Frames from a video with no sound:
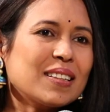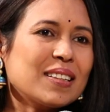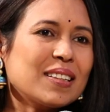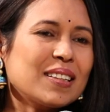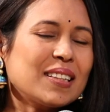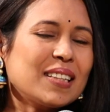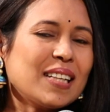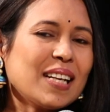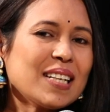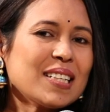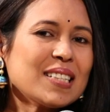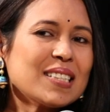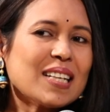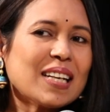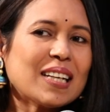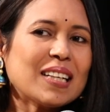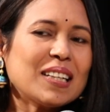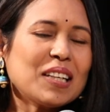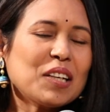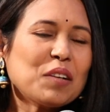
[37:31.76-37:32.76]
yes,
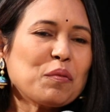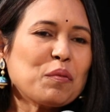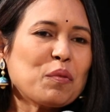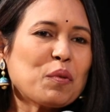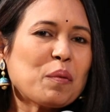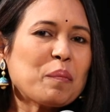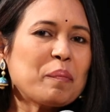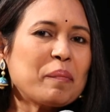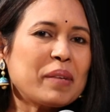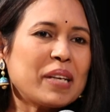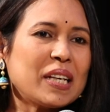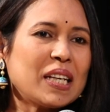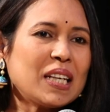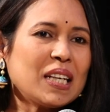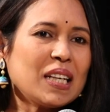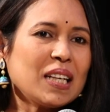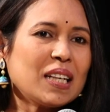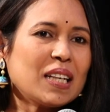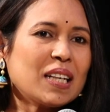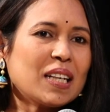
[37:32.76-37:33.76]
I think for
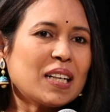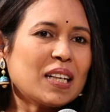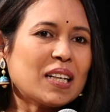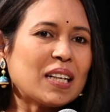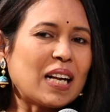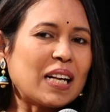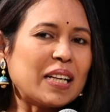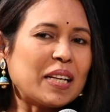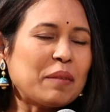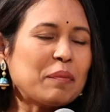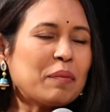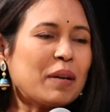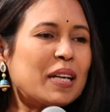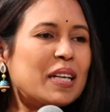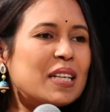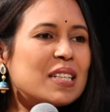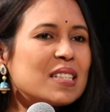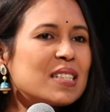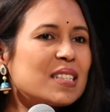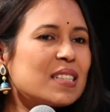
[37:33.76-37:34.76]
me, if I
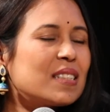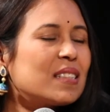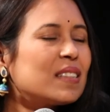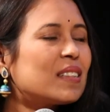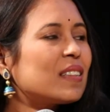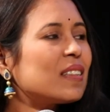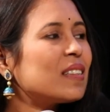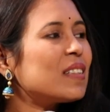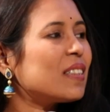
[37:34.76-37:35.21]
consider